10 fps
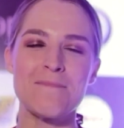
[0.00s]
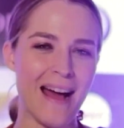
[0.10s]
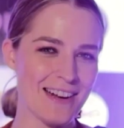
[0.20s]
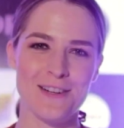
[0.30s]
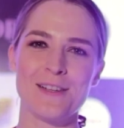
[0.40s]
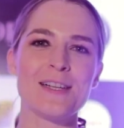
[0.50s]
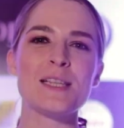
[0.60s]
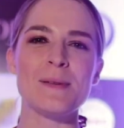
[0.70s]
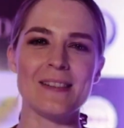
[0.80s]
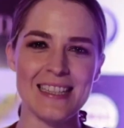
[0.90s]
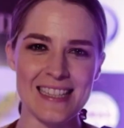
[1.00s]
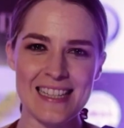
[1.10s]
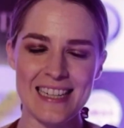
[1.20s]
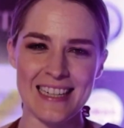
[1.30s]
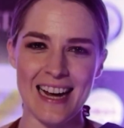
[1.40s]
magical experience
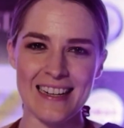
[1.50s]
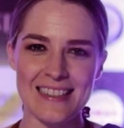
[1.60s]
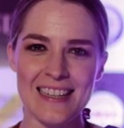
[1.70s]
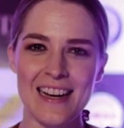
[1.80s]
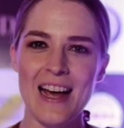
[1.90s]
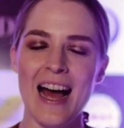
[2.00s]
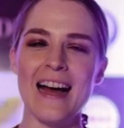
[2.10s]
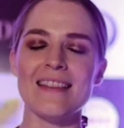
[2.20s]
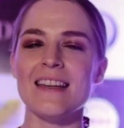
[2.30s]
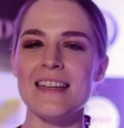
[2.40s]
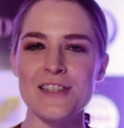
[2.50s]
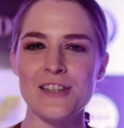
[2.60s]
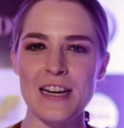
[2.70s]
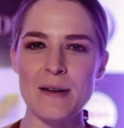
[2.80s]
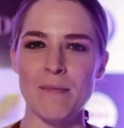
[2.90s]
tonight at the
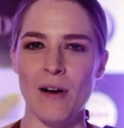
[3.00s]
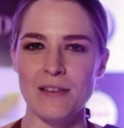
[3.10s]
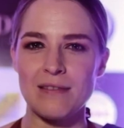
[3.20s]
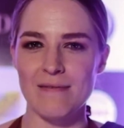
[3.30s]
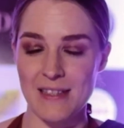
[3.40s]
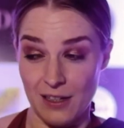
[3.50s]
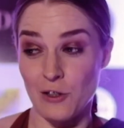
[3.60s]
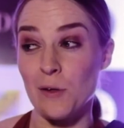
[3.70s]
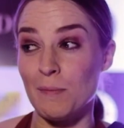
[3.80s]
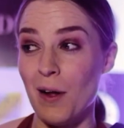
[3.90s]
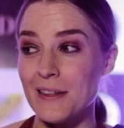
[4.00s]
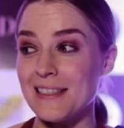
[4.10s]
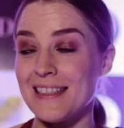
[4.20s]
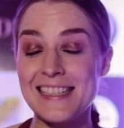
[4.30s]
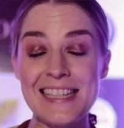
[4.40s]
Indri Single
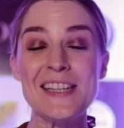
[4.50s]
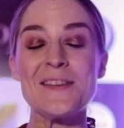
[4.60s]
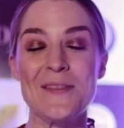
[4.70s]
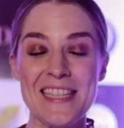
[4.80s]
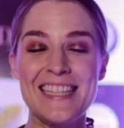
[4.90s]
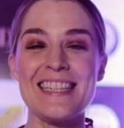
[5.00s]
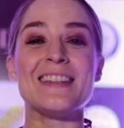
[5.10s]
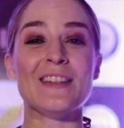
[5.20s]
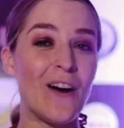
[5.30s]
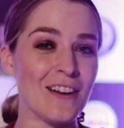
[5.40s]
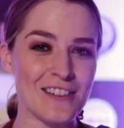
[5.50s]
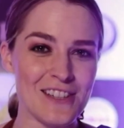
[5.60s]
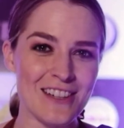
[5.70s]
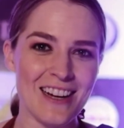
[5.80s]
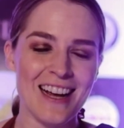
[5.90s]
Malt Indian Whiskey launch.
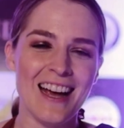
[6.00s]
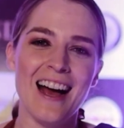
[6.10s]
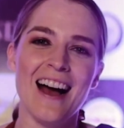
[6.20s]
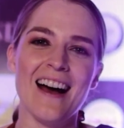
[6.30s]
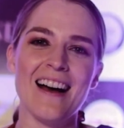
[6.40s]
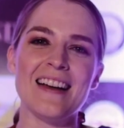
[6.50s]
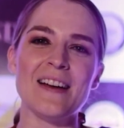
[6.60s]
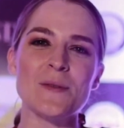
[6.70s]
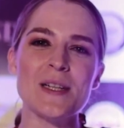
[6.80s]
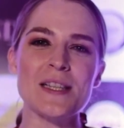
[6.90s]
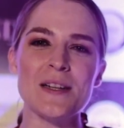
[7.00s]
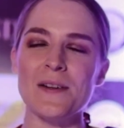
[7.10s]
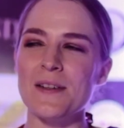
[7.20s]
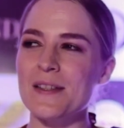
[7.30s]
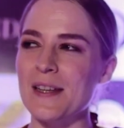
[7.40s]
It was
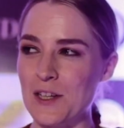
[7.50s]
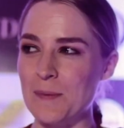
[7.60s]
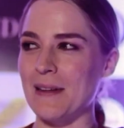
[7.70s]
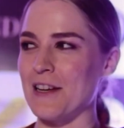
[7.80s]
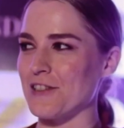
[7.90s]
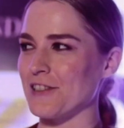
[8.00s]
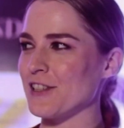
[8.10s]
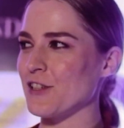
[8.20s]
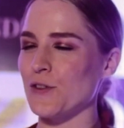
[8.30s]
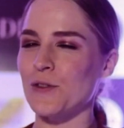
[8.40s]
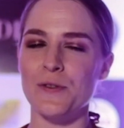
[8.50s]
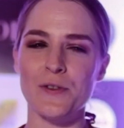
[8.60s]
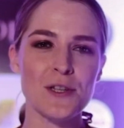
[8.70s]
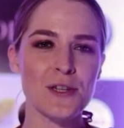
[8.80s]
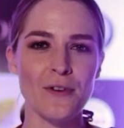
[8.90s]
such a pleasure to,
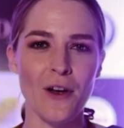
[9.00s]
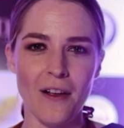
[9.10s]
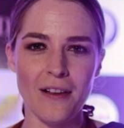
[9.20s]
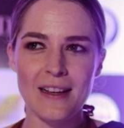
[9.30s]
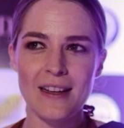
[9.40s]
first of all,